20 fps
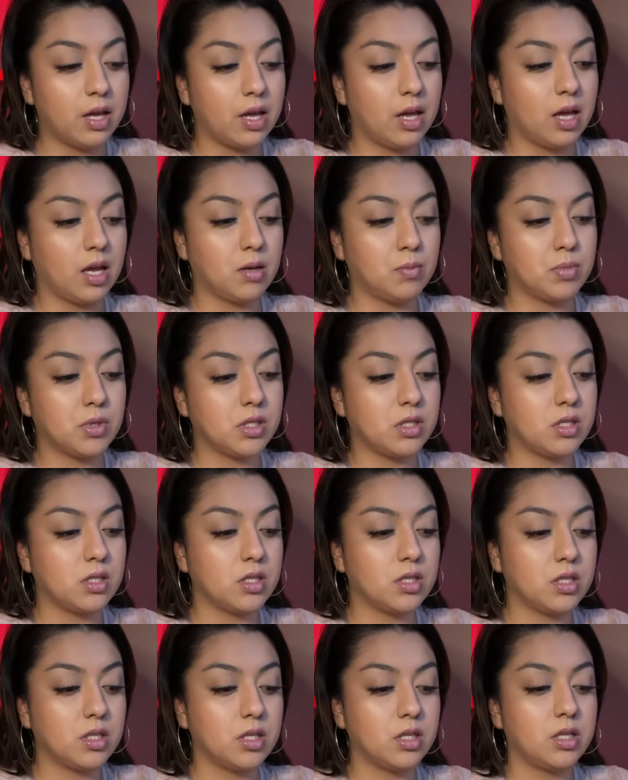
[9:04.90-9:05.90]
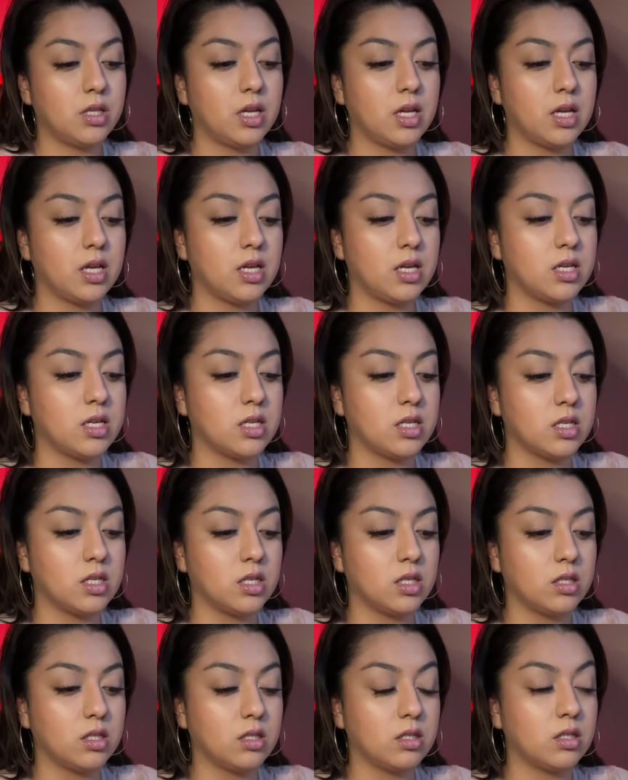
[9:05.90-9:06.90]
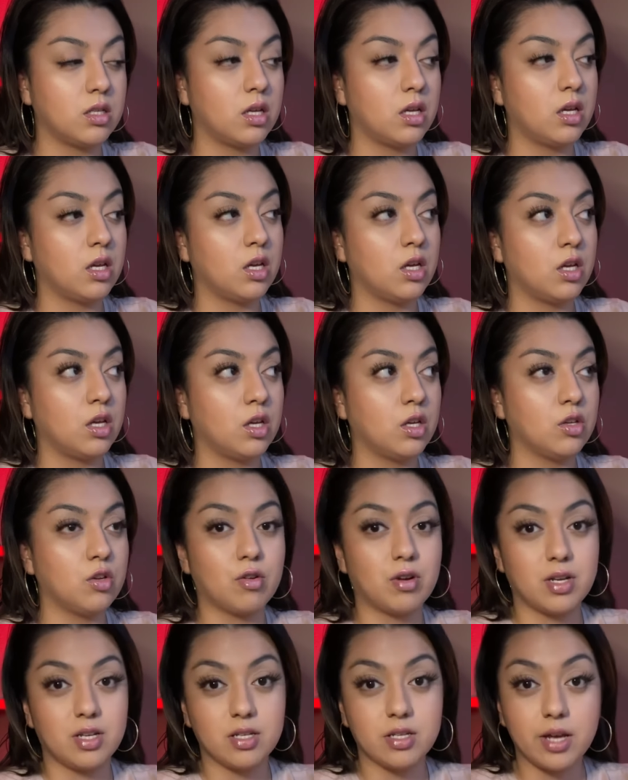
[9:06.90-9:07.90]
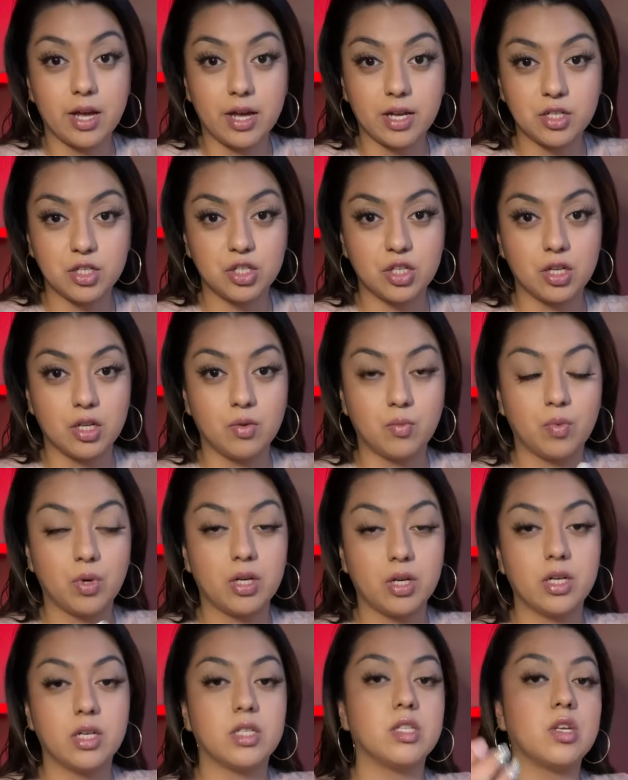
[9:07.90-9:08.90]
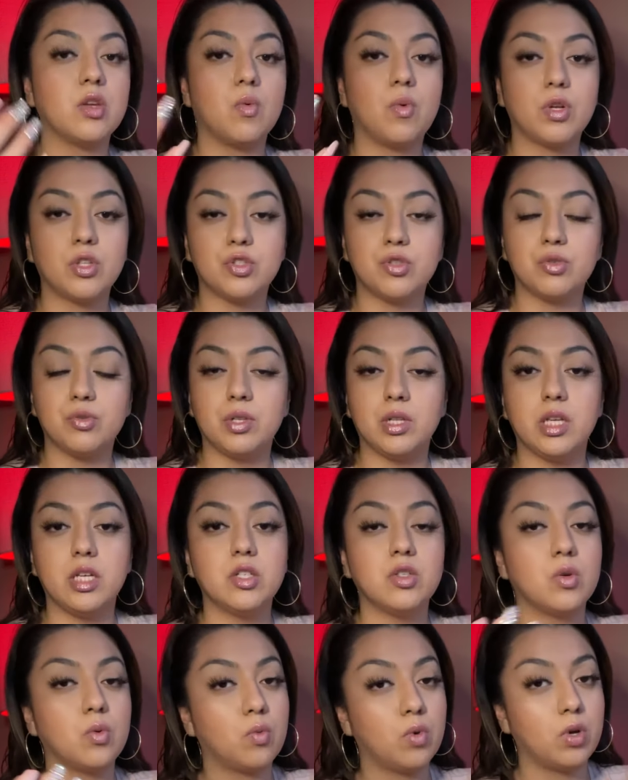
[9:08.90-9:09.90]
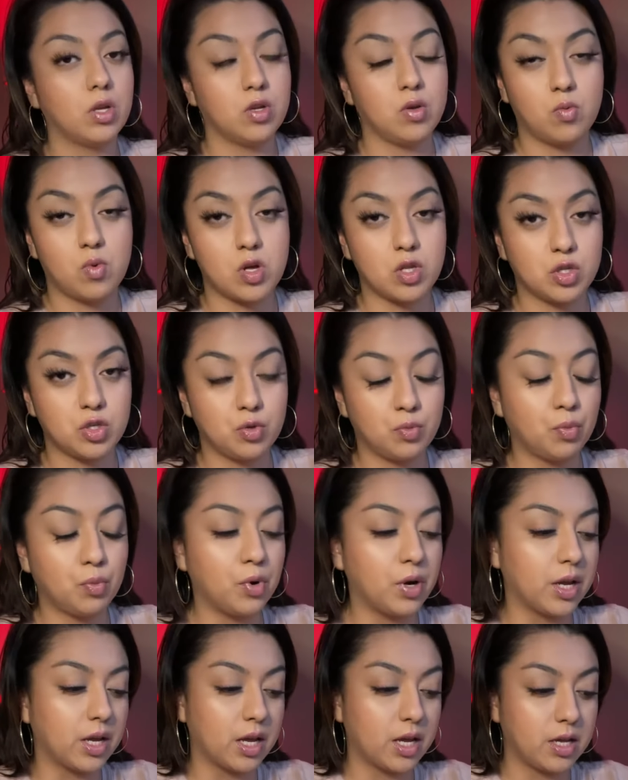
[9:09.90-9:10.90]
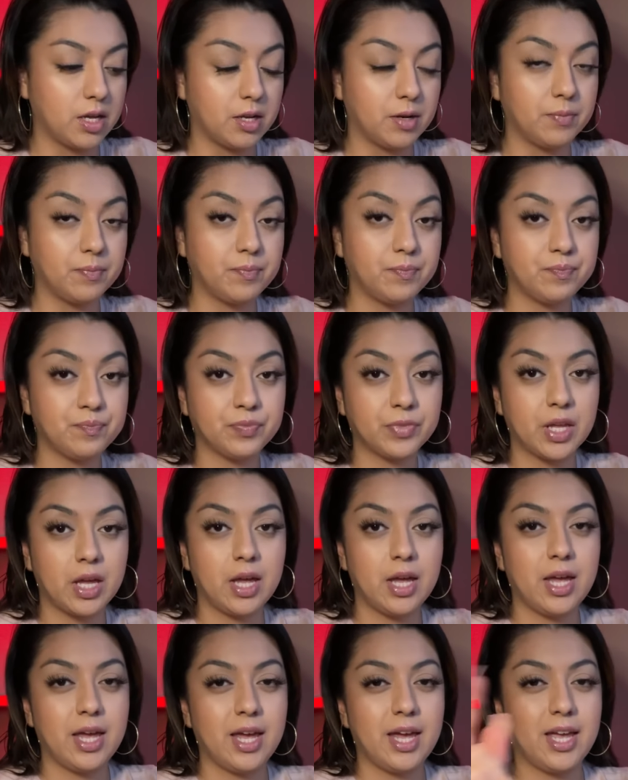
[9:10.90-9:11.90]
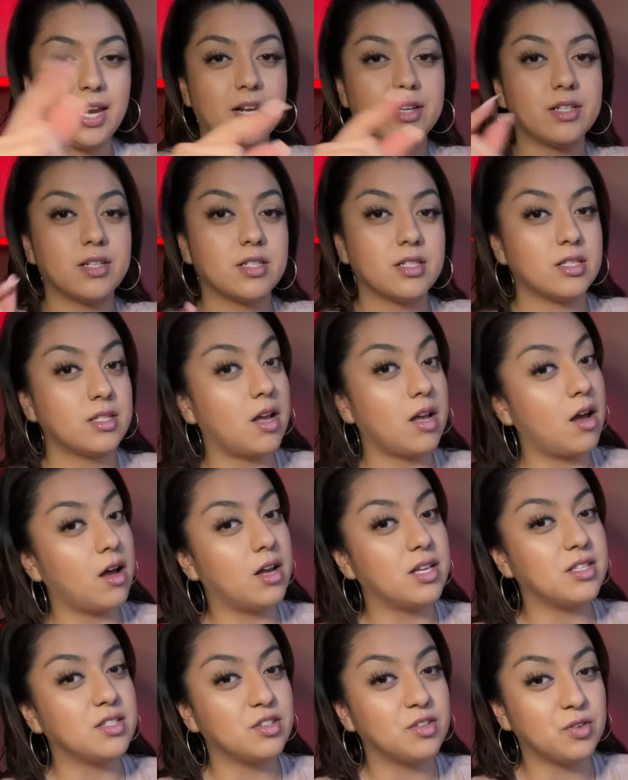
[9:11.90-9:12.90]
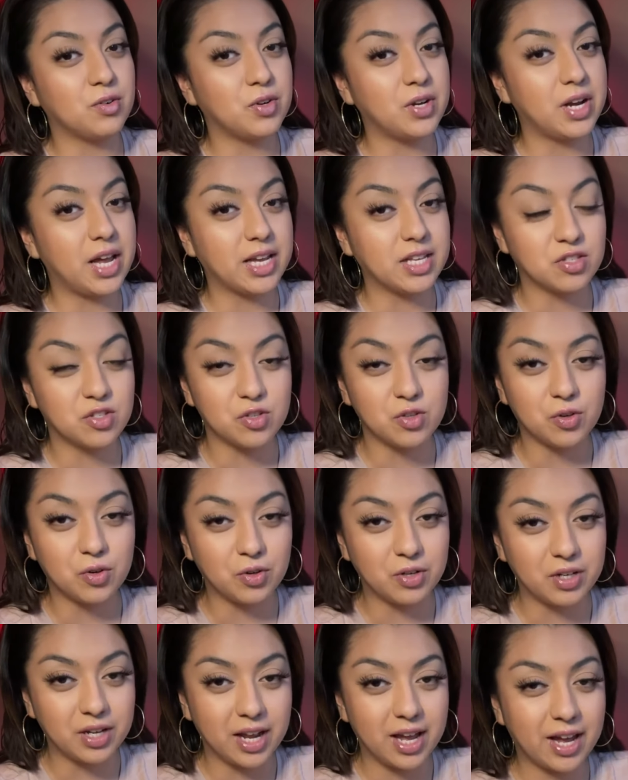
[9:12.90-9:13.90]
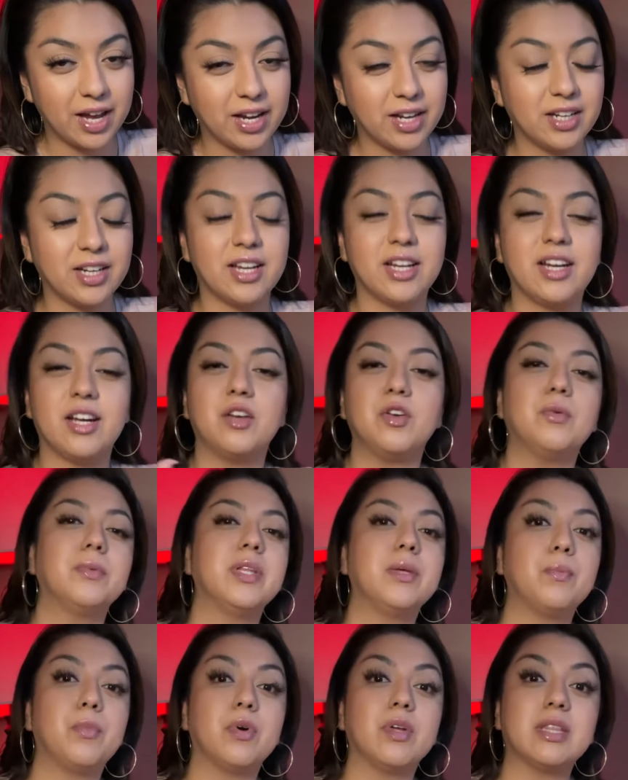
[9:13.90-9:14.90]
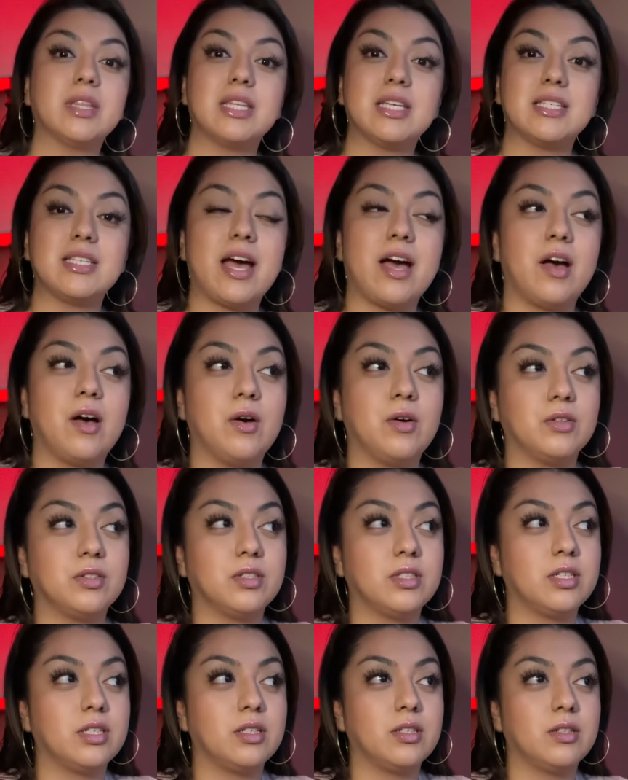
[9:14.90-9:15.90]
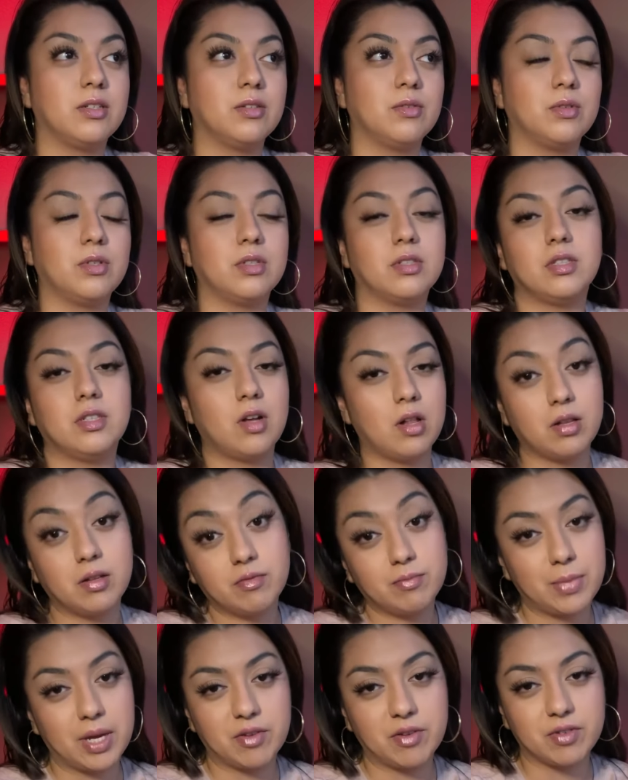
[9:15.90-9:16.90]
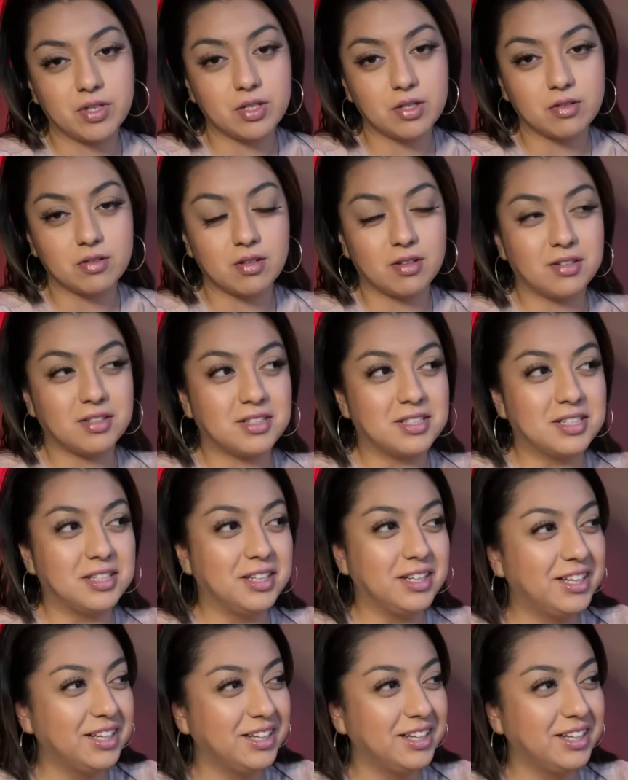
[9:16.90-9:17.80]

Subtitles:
A petition is your intention, what it is that you want to release or what you want to bring in. And I just saw 0909, and I normally point this out, well, in all of my videos, honestly.